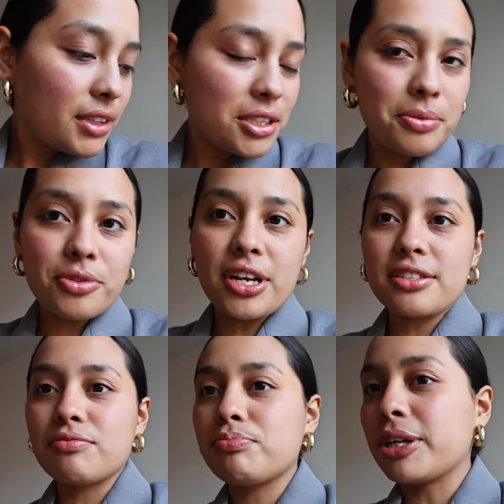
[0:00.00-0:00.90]
So we're
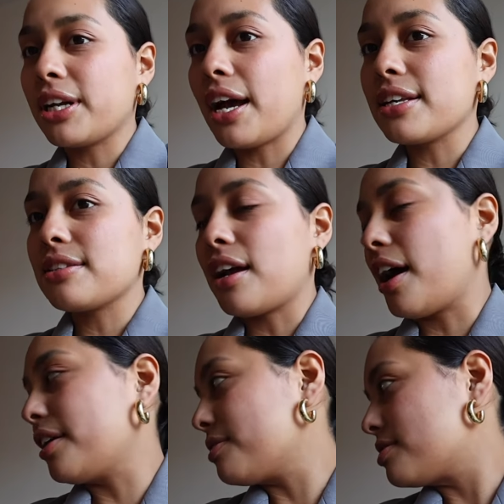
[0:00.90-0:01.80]
dressed pretty nice in
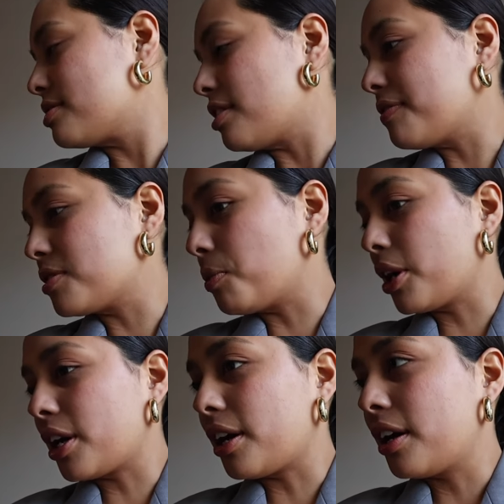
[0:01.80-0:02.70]
high heels and stuff. So
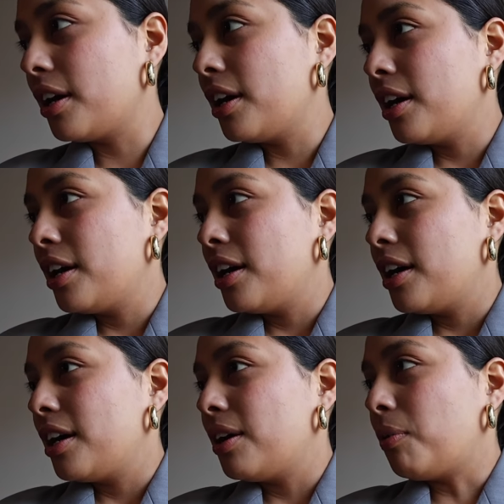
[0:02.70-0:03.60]
we're gonna
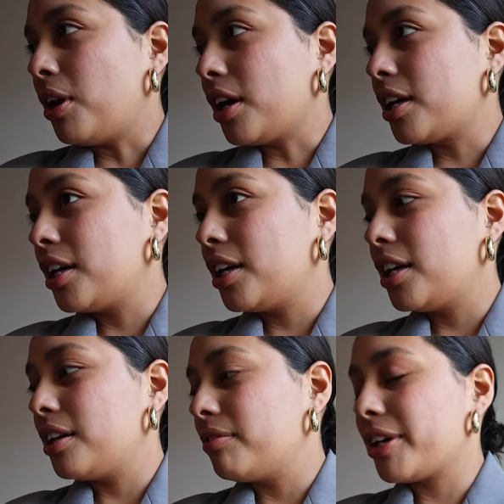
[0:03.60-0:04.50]
walk.
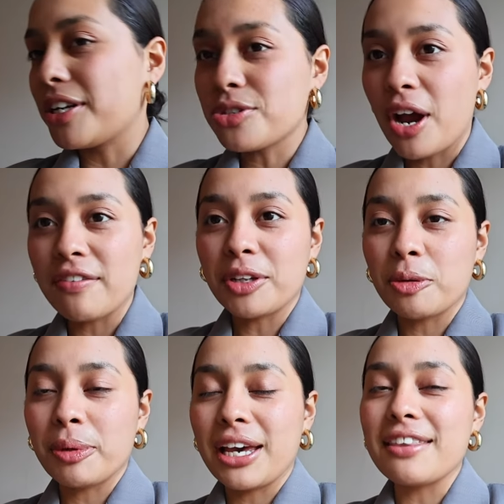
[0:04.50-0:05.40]
We're gonna drive a
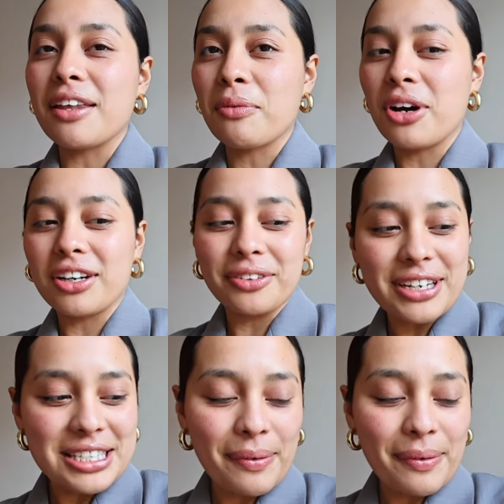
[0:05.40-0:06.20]
little bit and then walk the rest of